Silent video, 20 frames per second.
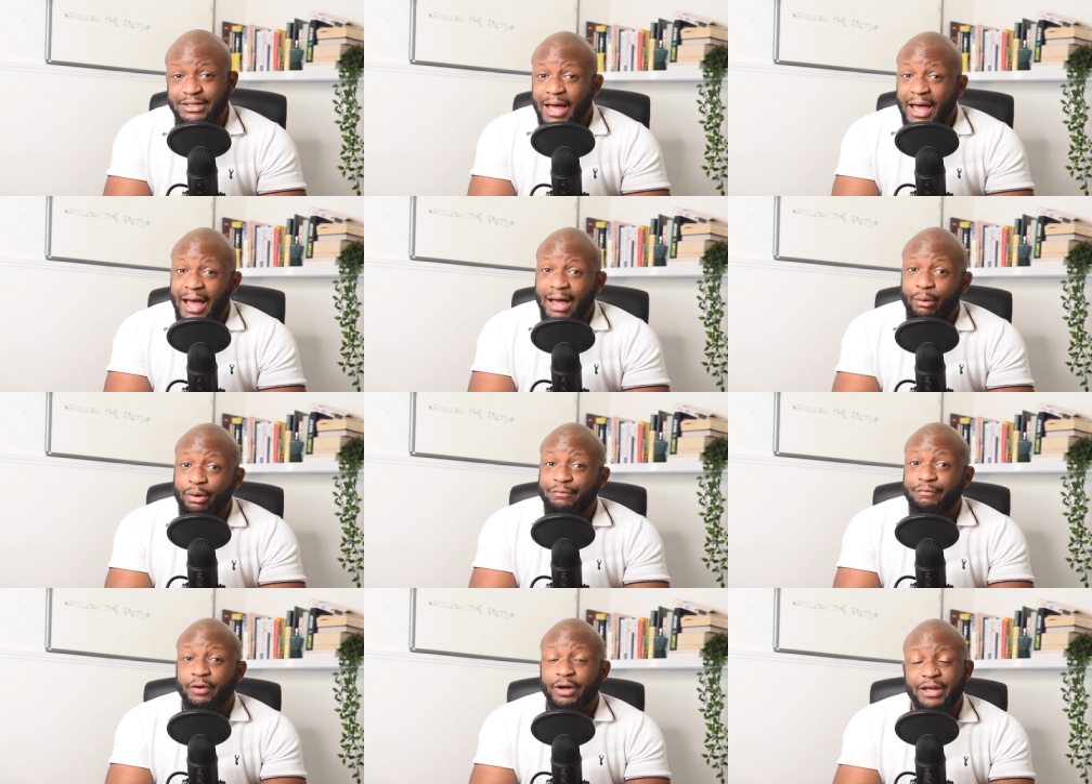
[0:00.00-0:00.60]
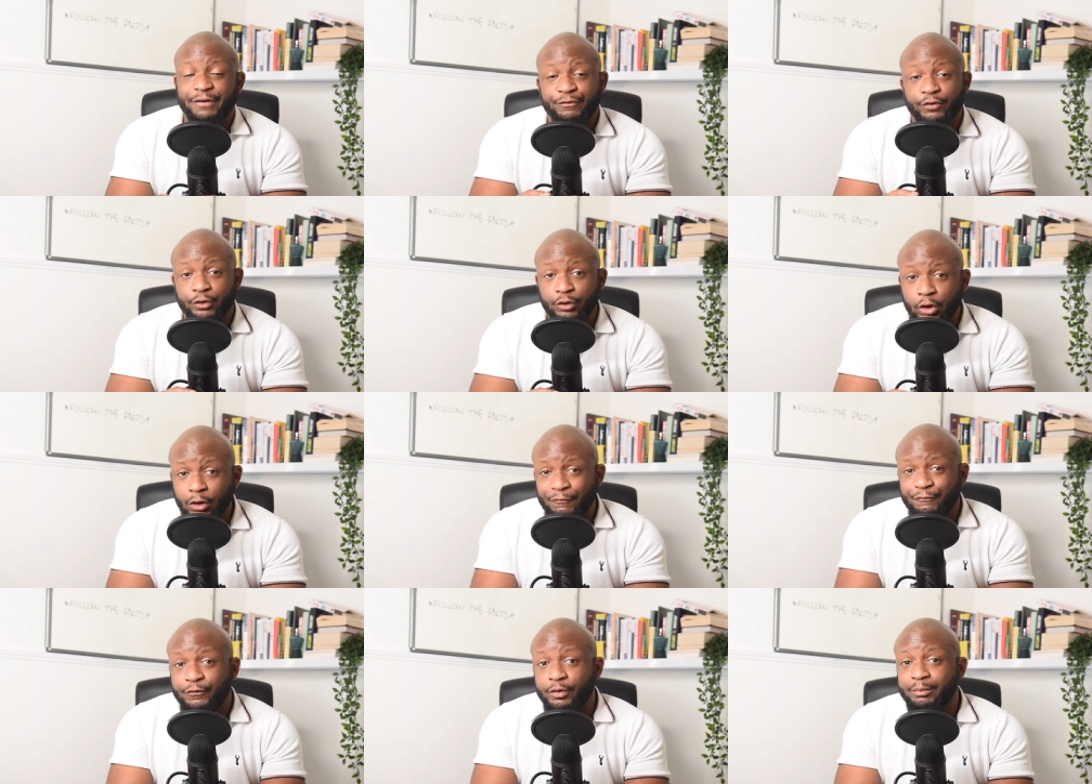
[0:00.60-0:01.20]
However, if you're
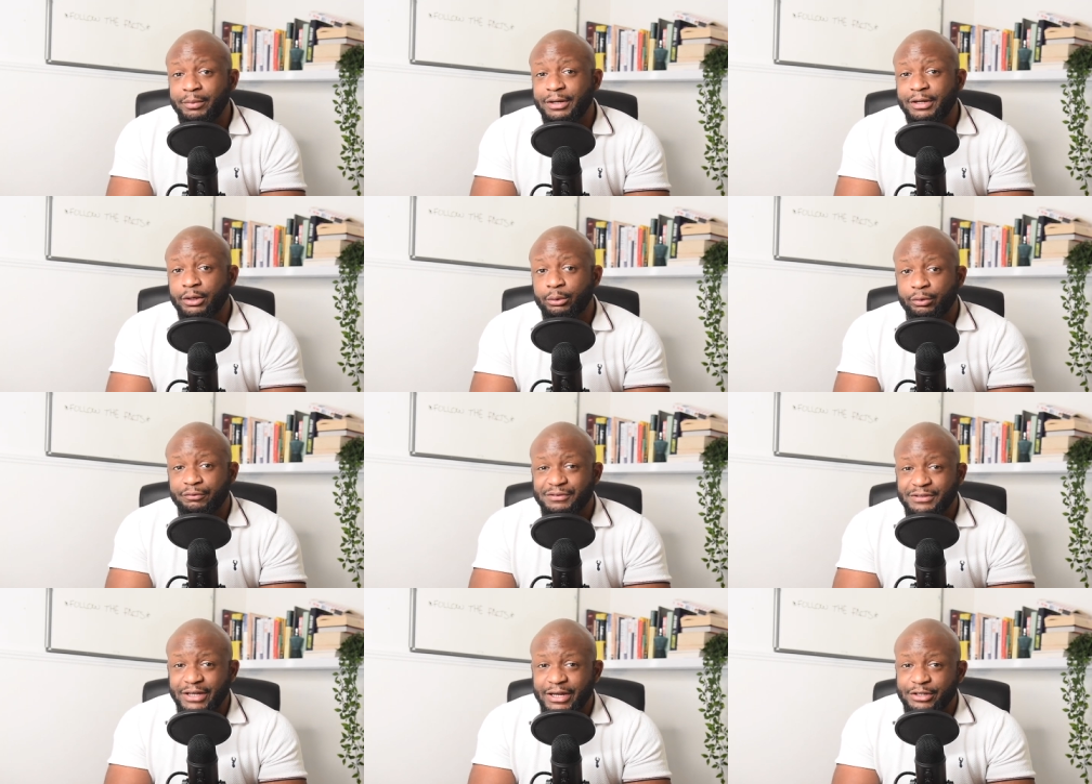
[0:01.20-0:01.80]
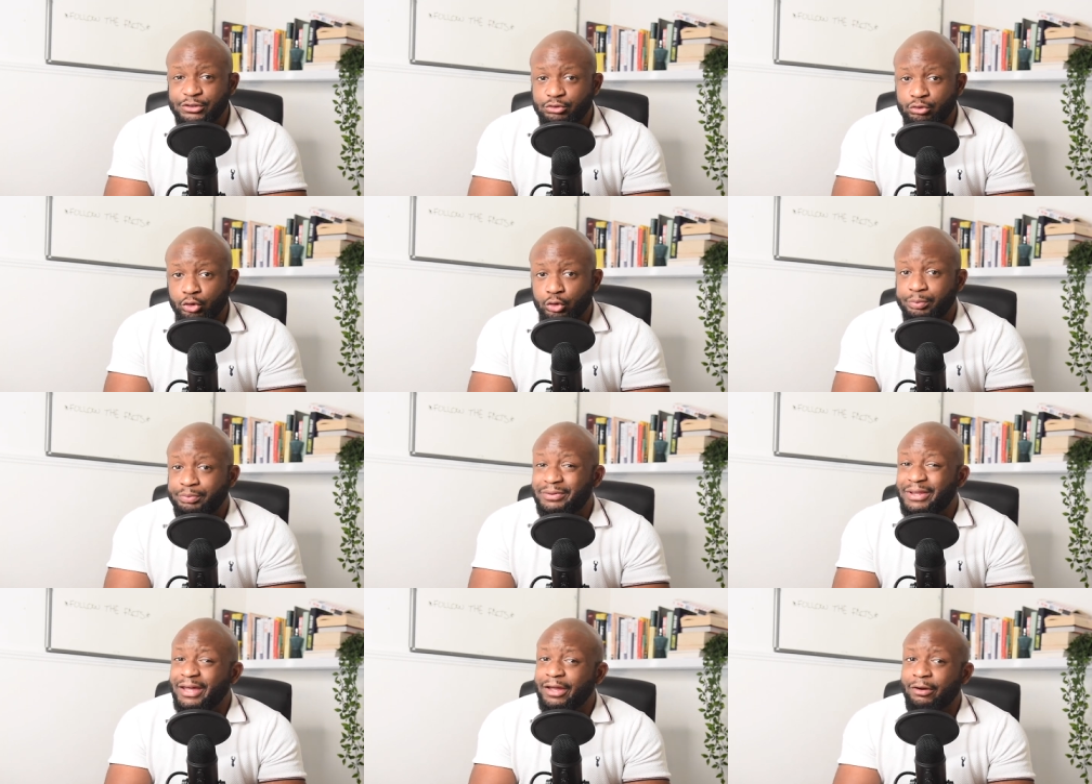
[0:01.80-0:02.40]
not familiar with Sage
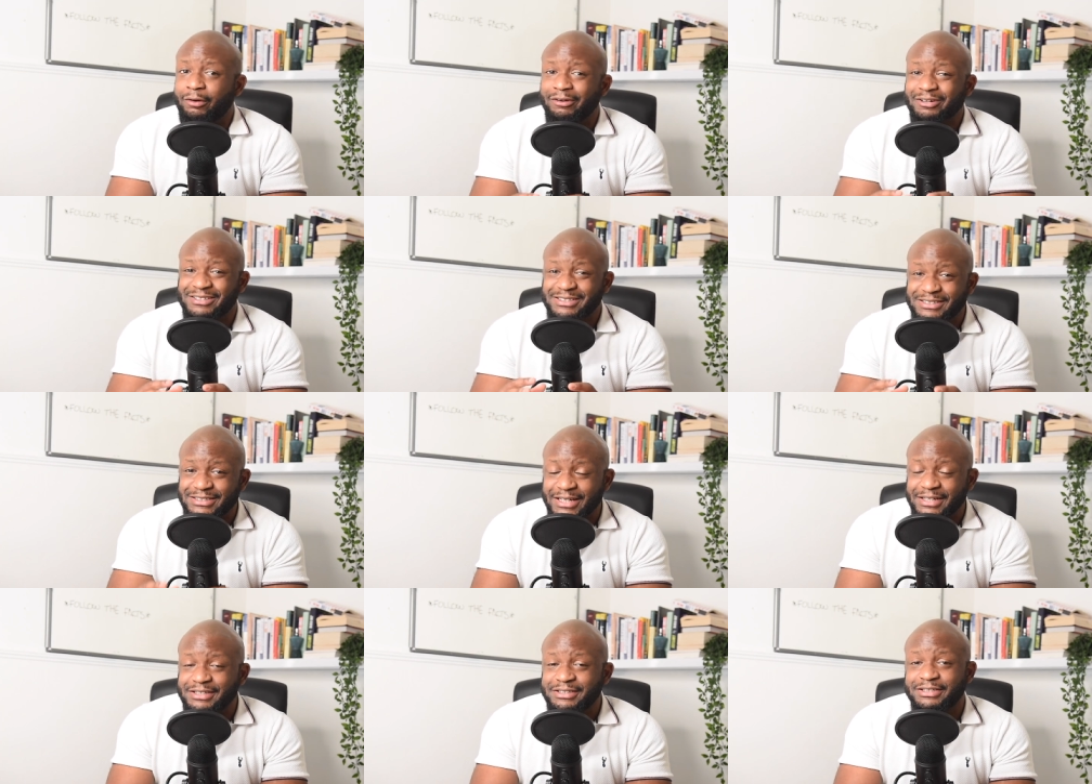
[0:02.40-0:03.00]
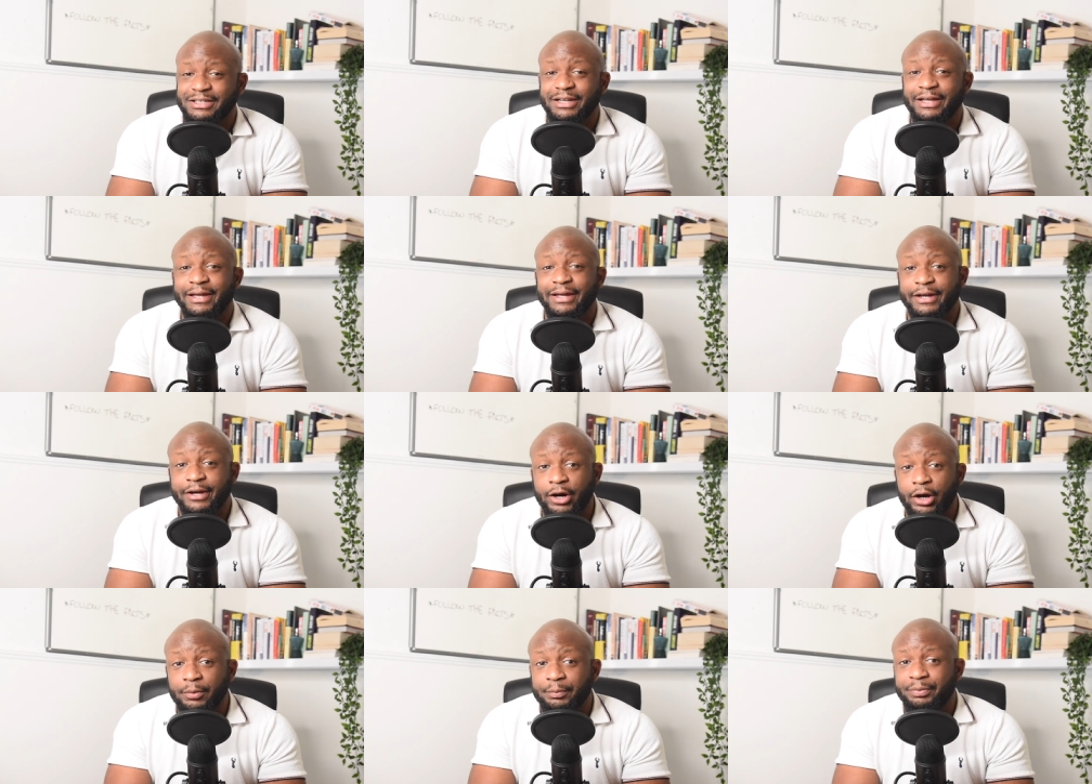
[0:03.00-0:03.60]
Group, they are essentially a
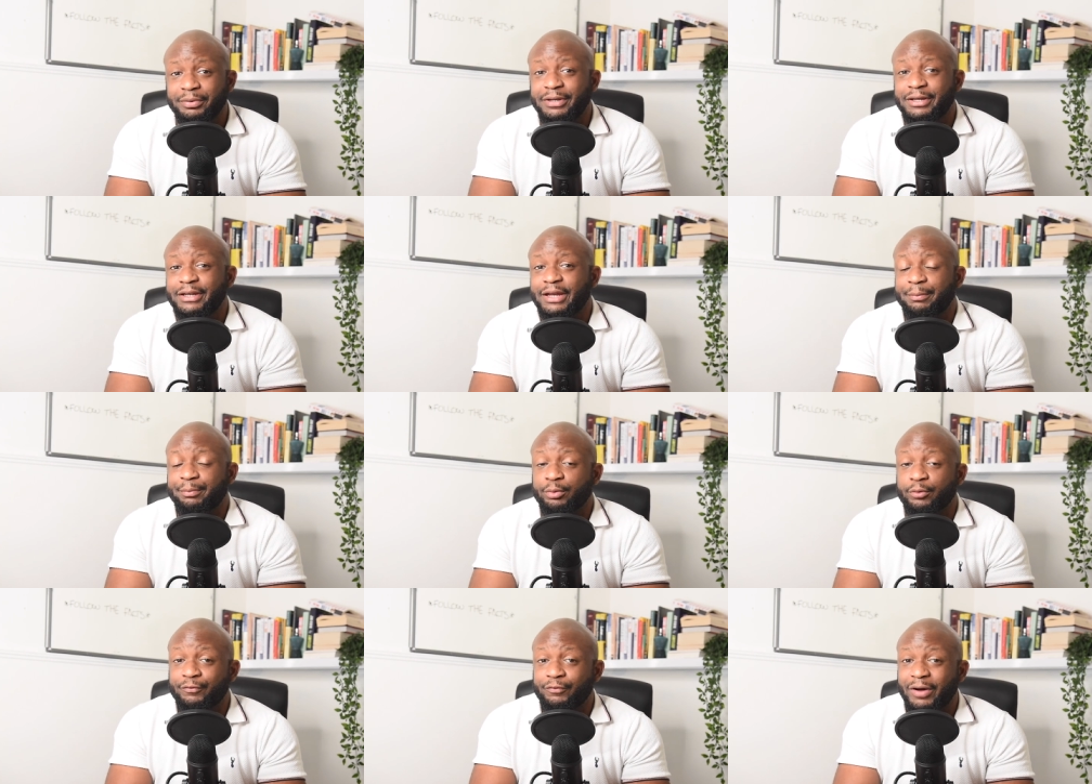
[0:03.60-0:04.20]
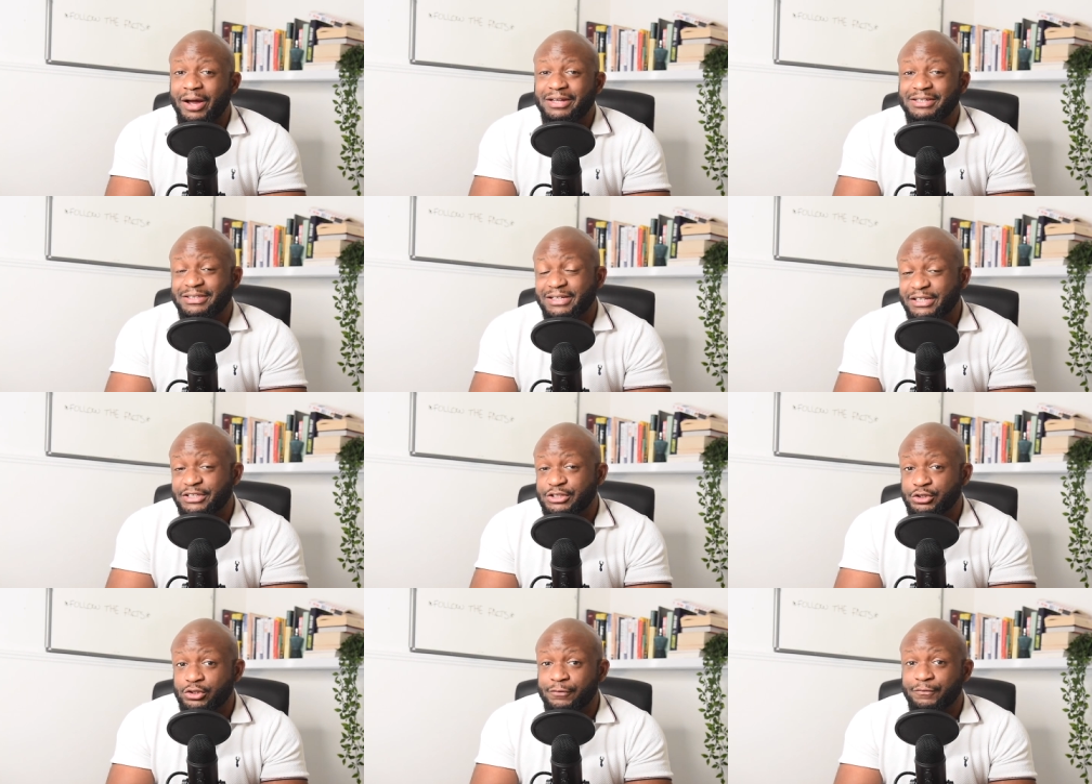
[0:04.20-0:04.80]
company that provides their
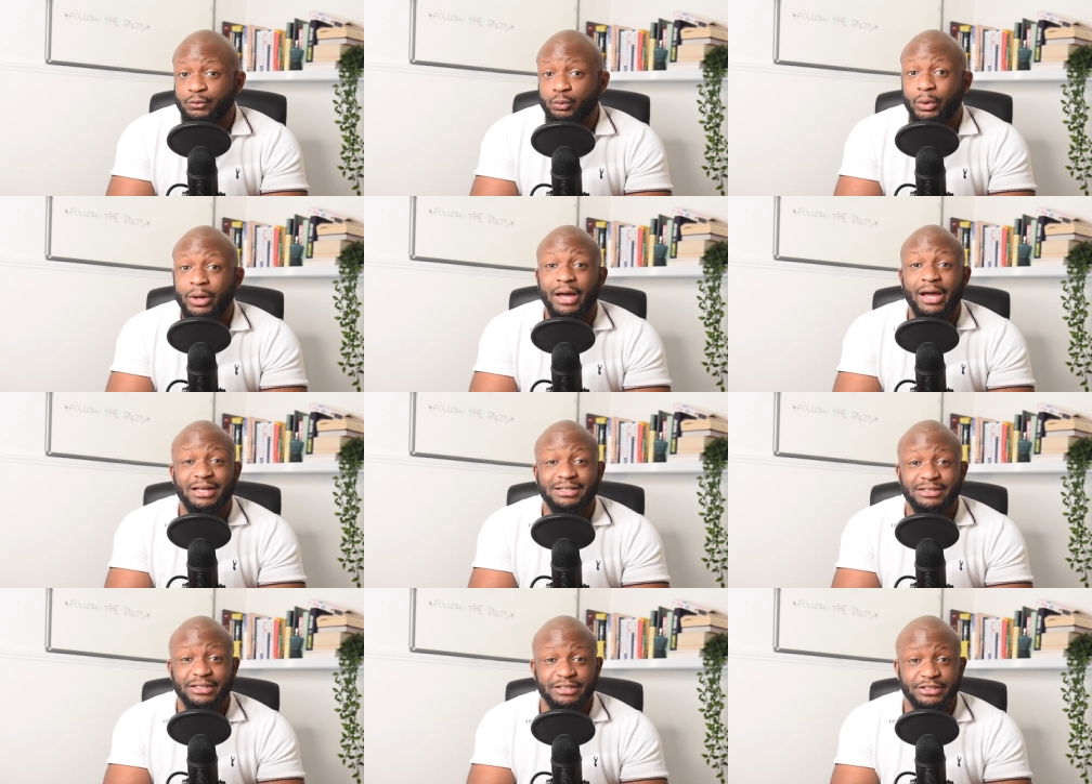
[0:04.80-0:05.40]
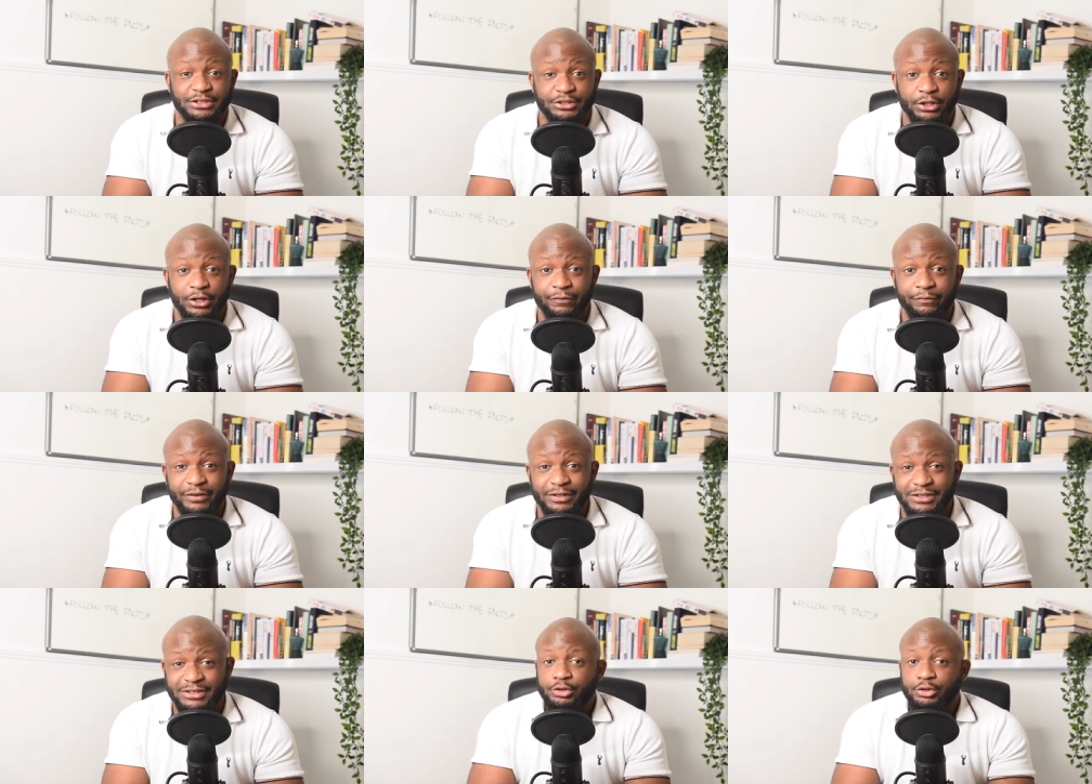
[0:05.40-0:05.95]
software as a service.